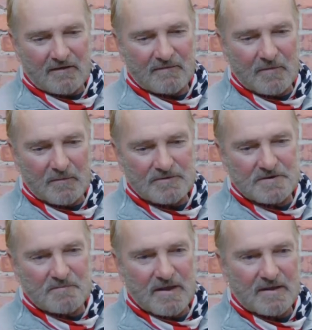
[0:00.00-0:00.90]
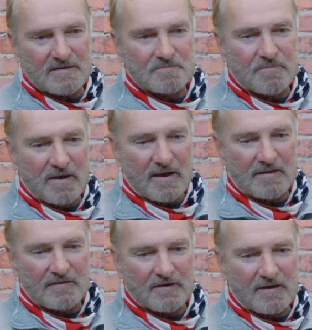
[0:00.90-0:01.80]
I'm always amazed by
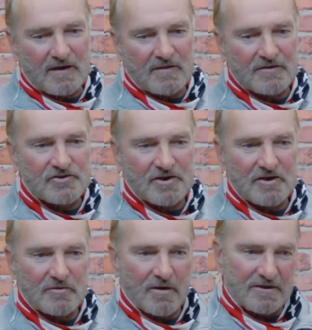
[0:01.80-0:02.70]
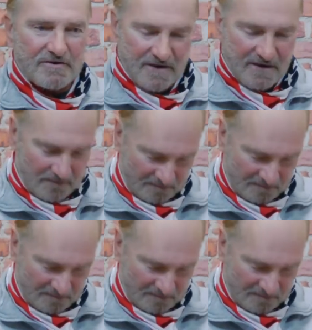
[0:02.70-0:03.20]
the kind of the generosity